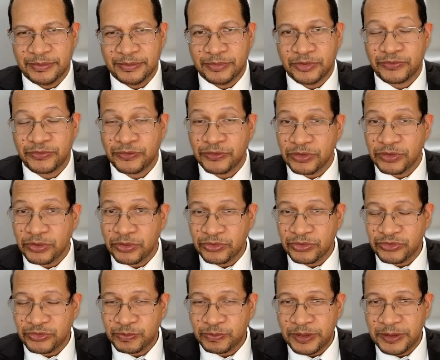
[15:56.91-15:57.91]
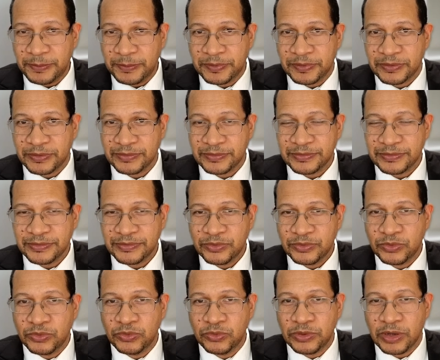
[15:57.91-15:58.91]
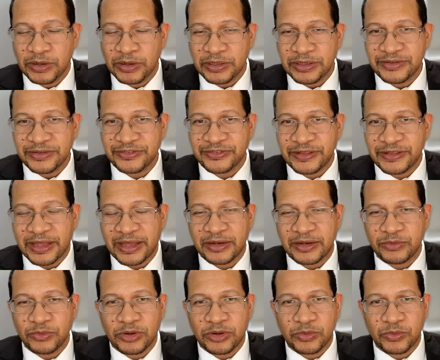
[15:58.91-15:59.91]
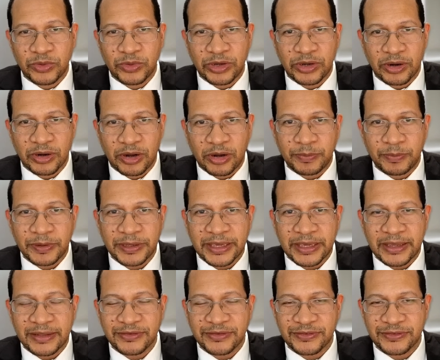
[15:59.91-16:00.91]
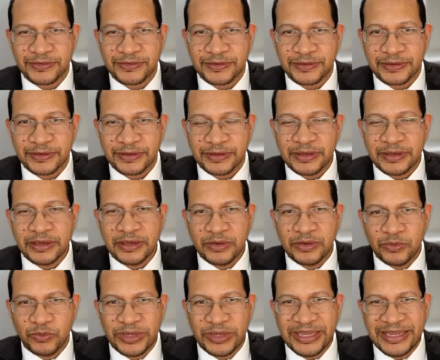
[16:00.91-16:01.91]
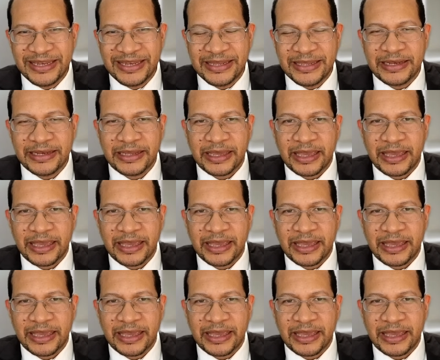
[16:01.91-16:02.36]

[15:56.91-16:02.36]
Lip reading: But for those people who understand what we are up against, we need